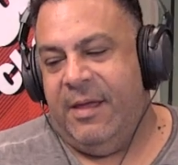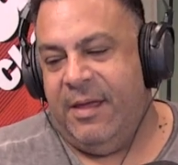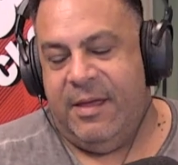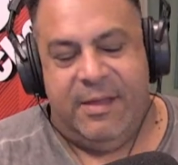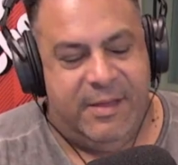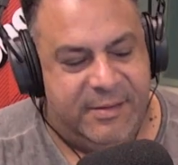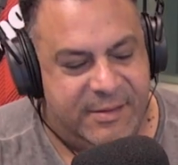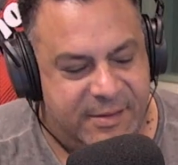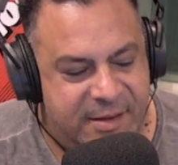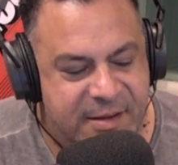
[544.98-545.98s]
angry, but
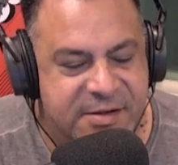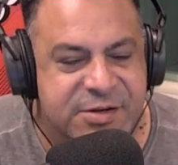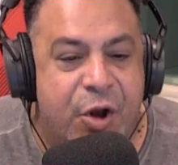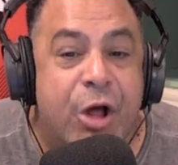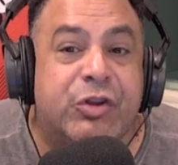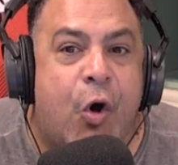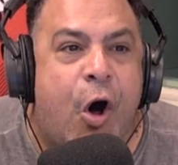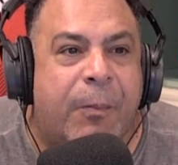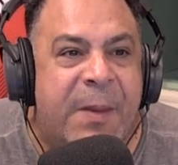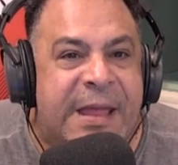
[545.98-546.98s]
I, I also. So don't
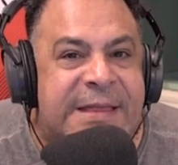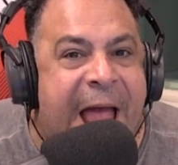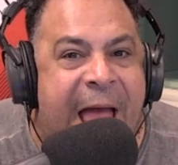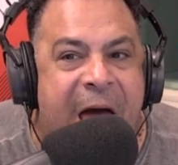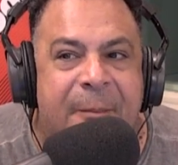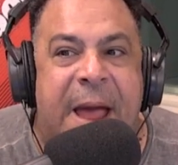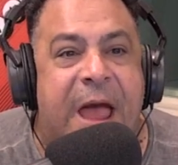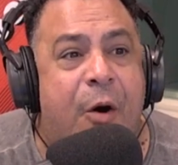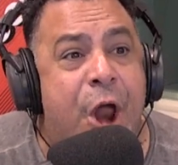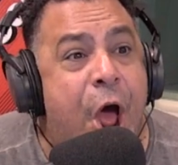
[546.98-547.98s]
talk me down by
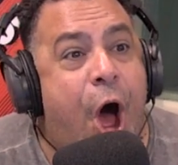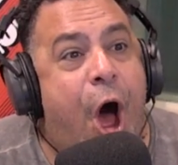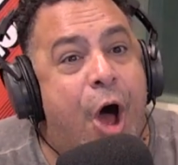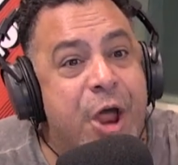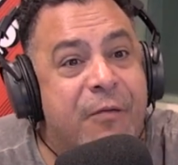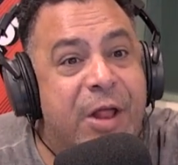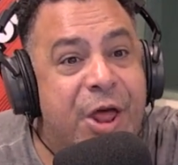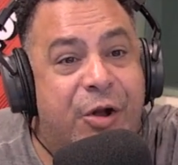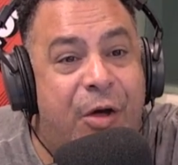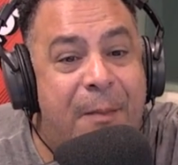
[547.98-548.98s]
going, oh, you're a
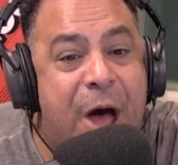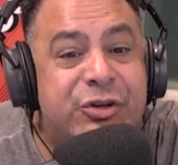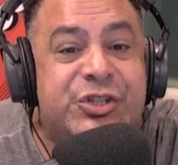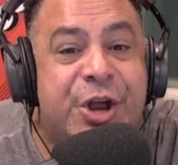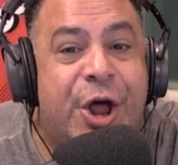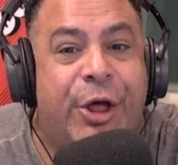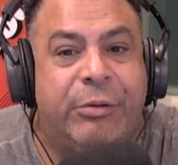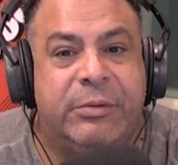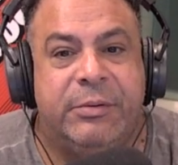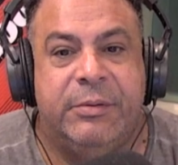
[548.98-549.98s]
little
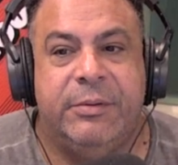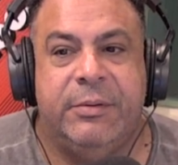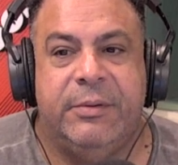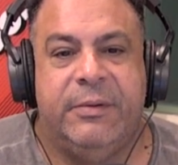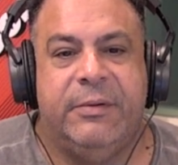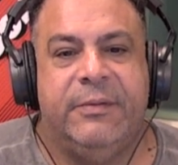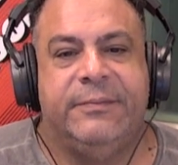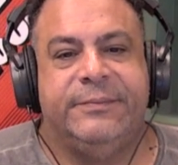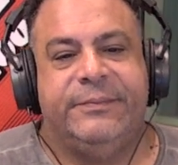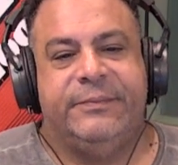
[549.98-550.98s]
emotional. I will
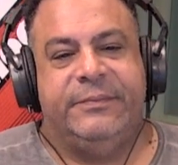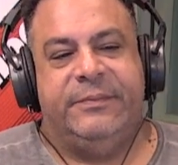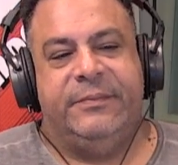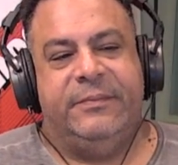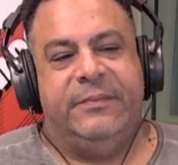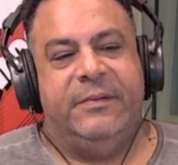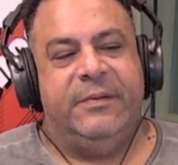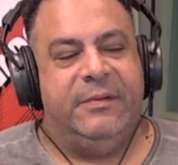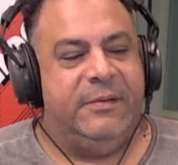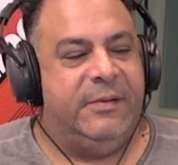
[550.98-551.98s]
shoot. I was I was
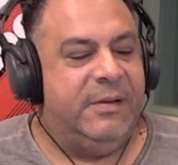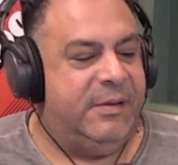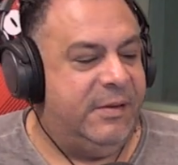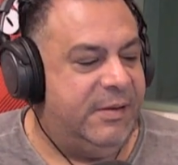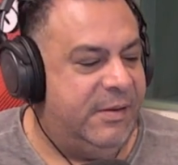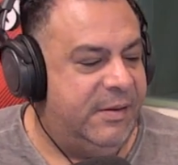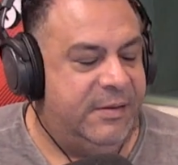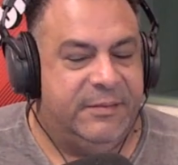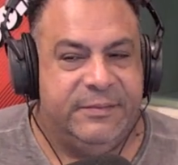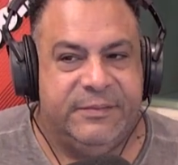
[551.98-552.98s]
furious. I've gone
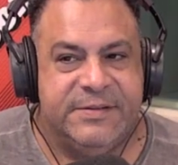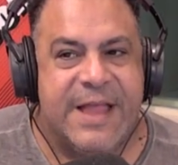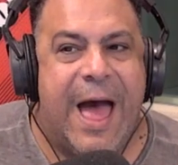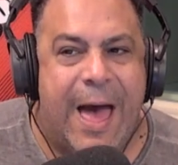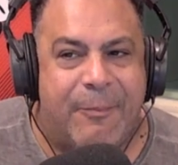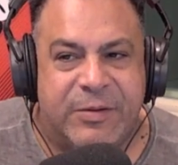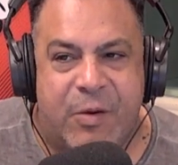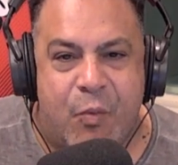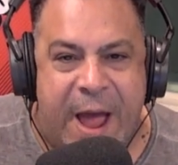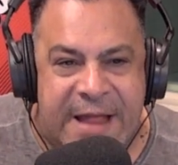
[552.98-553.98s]
through the stop with
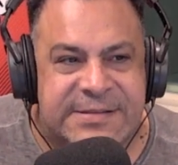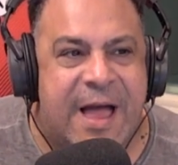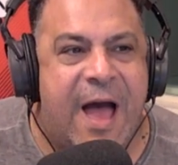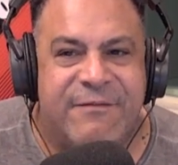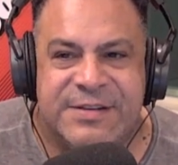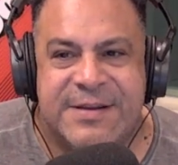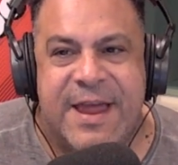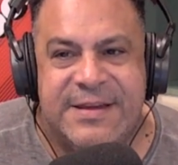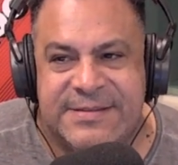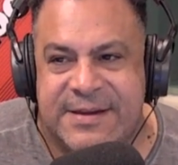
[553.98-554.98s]
the Wentz
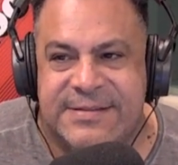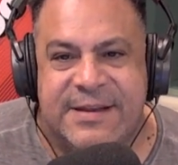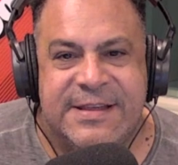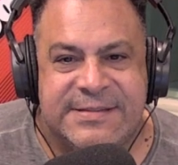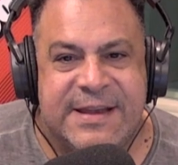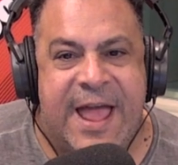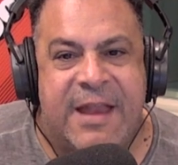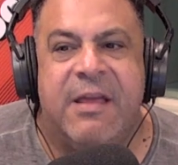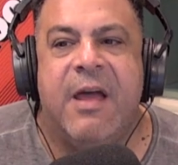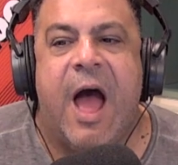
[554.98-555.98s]
conversations and this and
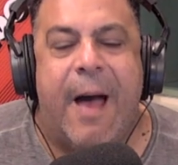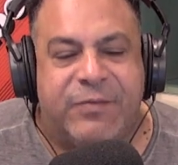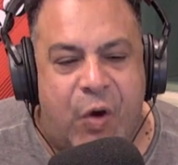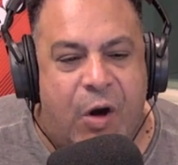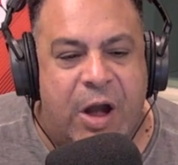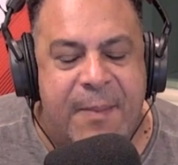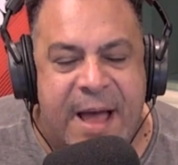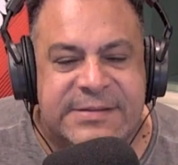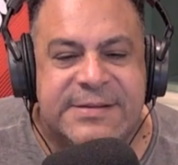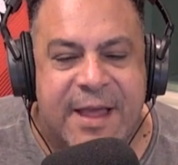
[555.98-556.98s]
that. I'm talking but
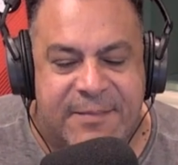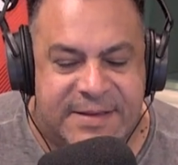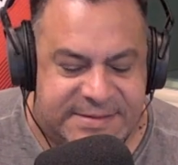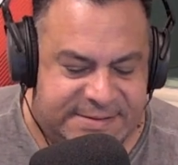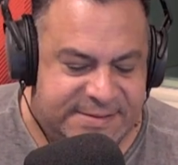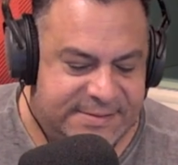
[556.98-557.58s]
about the Simmons. Has